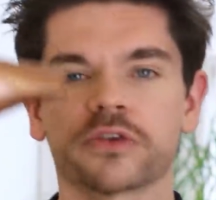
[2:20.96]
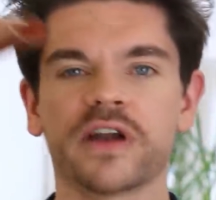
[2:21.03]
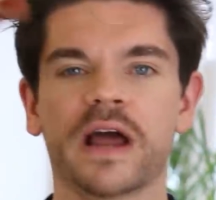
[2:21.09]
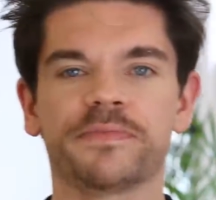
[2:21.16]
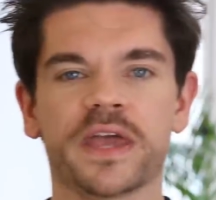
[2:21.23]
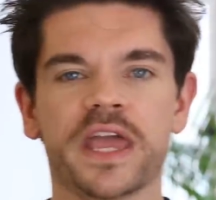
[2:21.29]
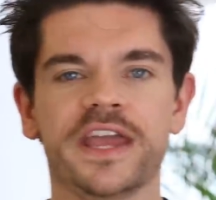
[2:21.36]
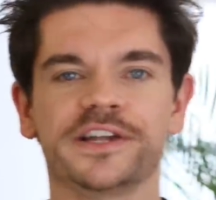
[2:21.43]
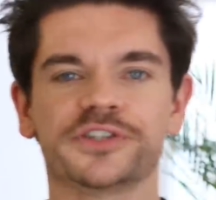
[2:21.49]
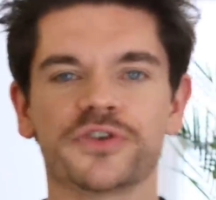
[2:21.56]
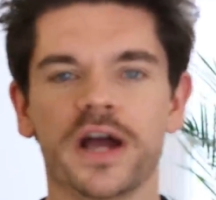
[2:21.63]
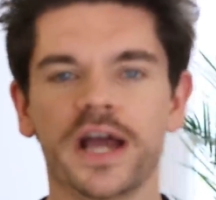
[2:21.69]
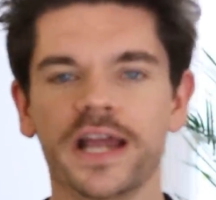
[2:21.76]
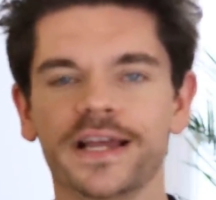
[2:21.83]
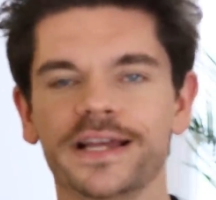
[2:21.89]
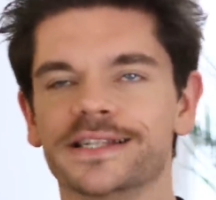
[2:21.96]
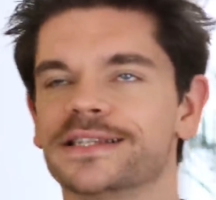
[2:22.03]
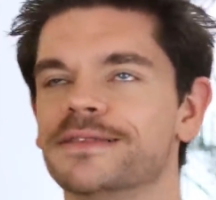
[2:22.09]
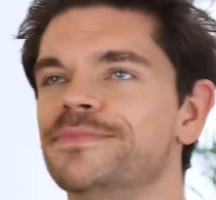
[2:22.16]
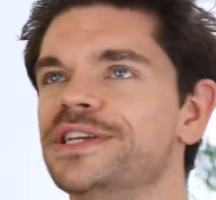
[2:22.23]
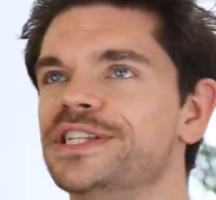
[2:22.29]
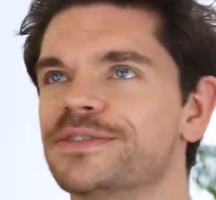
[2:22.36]
Grab the hairdryer,
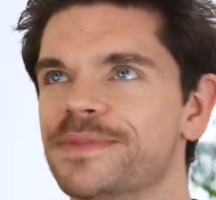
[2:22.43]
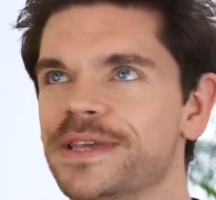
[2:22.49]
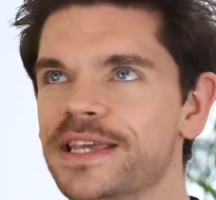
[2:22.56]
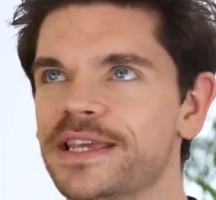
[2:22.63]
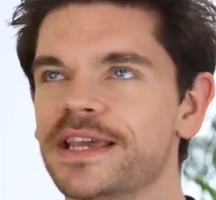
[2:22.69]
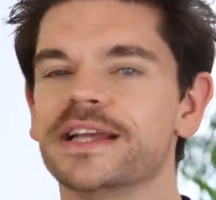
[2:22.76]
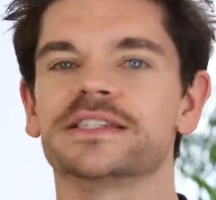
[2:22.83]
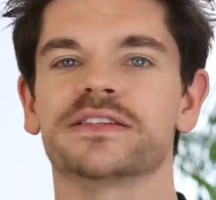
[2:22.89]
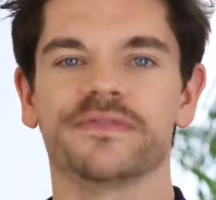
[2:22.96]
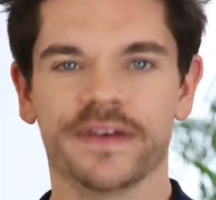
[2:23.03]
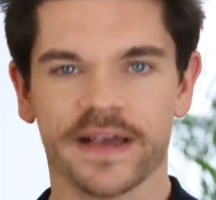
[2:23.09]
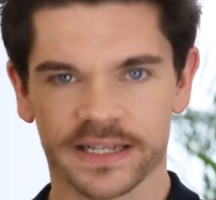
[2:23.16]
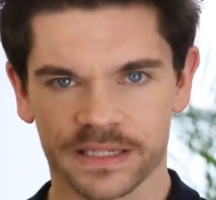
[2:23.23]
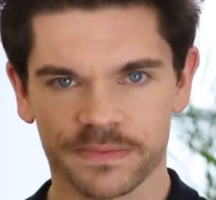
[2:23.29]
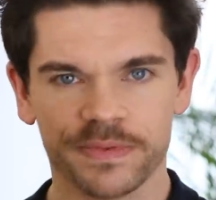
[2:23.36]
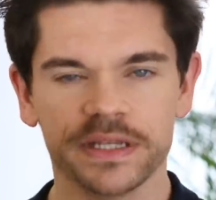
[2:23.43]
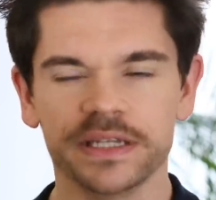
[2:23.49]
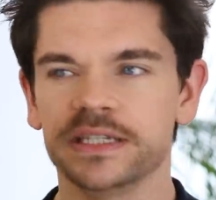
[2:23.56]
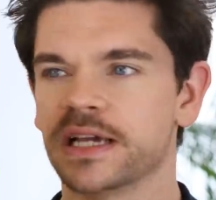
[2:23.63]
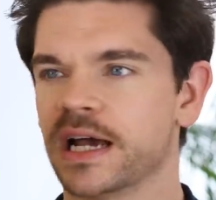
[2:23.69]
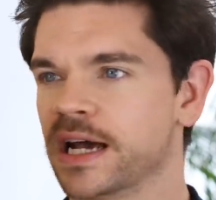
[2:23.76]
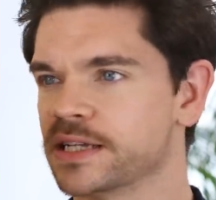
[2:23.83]
it's a medium heat, it's a fast
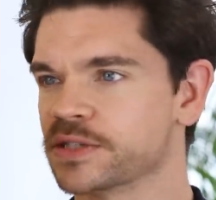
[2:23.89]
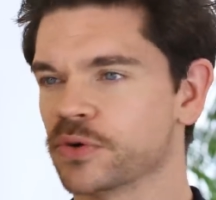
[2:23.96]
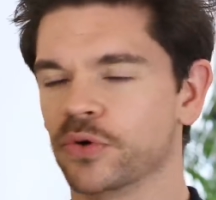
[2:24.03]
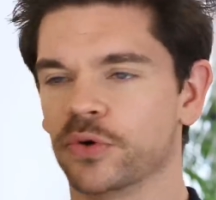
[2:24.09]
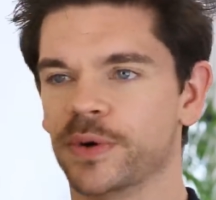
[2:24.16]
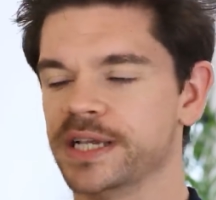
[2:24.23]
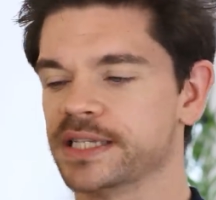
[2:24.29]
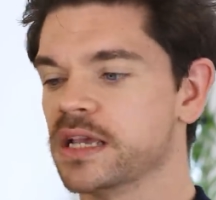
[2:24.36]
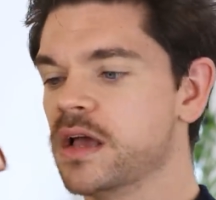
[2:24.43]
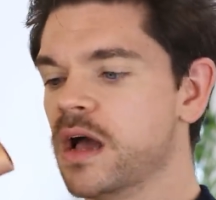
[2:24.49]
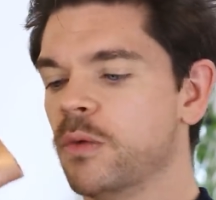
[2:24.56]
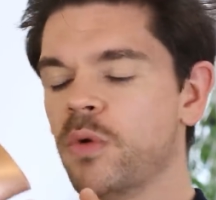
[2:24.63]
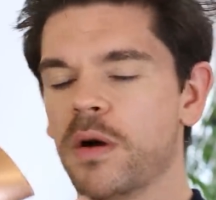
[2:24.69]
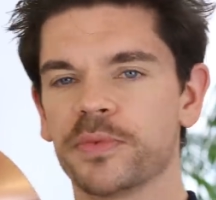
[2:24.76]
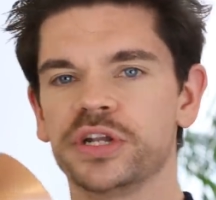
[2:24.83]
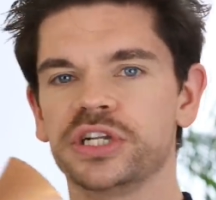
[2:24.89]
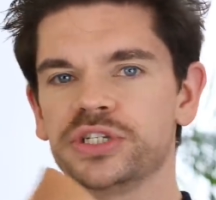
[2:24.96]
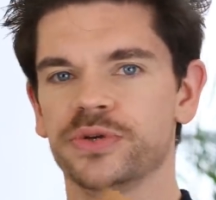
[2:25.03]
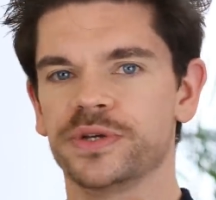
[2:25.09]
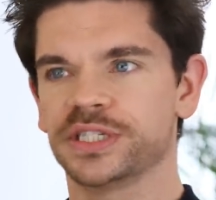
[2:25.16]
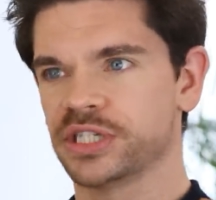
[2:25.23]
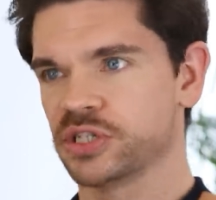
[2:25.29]
speed as always. And what I'm gonna
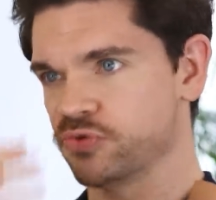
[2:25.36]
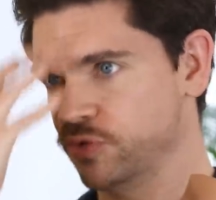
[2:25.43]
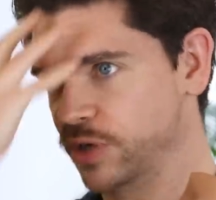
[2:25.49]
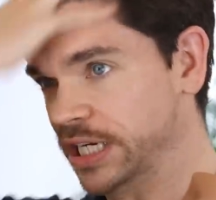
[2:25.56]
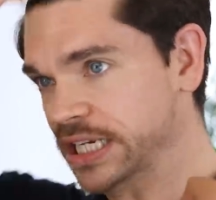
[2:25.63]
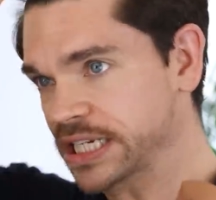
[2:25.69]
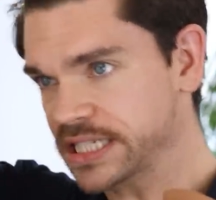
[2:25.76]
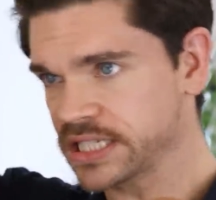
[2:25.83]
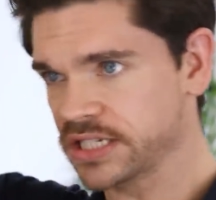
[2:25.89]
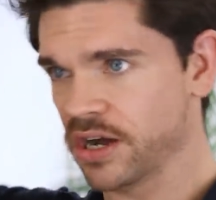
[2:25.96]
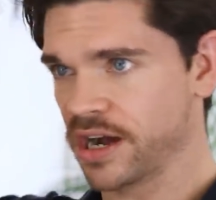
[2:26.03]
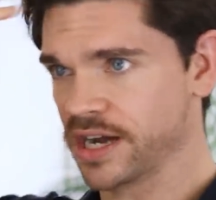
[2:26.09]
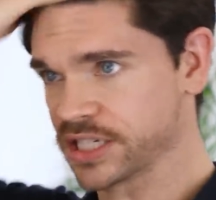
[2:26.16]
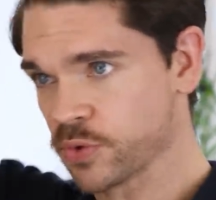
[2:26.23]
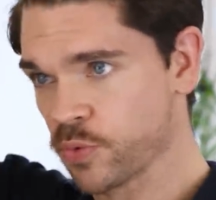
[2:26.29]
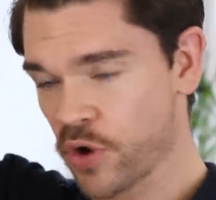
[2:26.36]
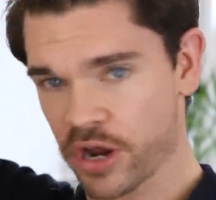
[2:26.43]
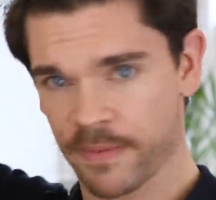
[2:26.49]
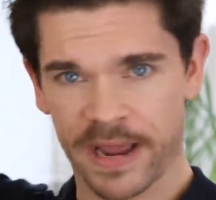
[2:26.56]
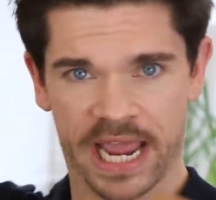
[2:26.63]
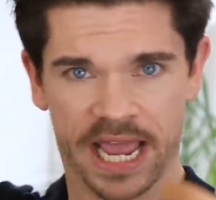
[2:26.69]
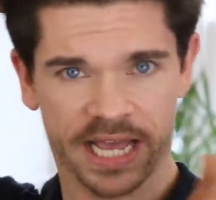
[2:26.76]
do is just really start to
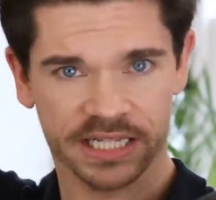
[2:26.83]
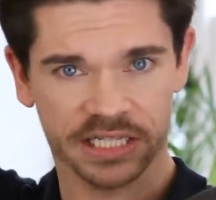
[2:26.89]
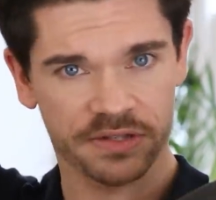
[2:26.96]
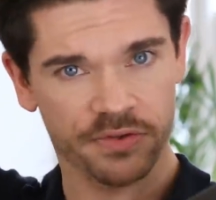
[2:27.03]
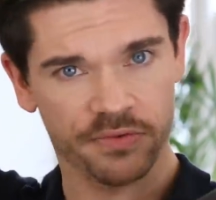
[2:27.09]
work my hands